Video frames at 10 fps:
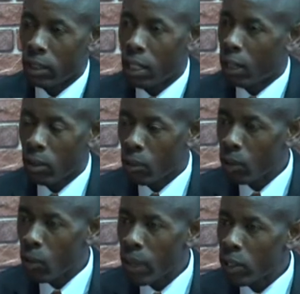they
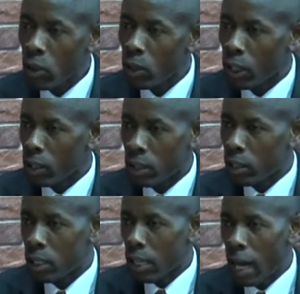went on, and
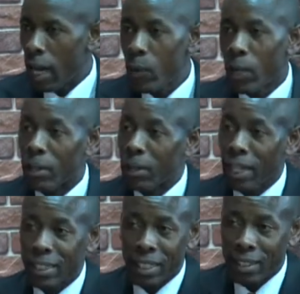there's a highway
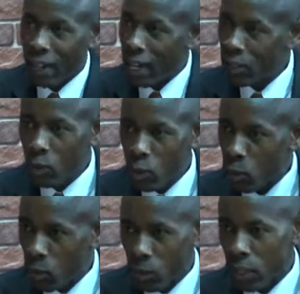cutting right through
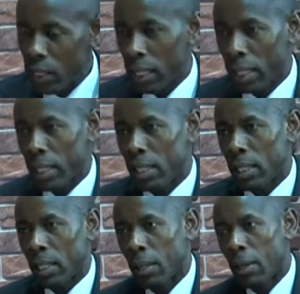the Serengeti.
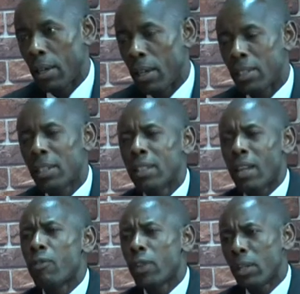Is it an
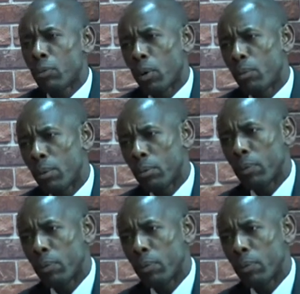African problem?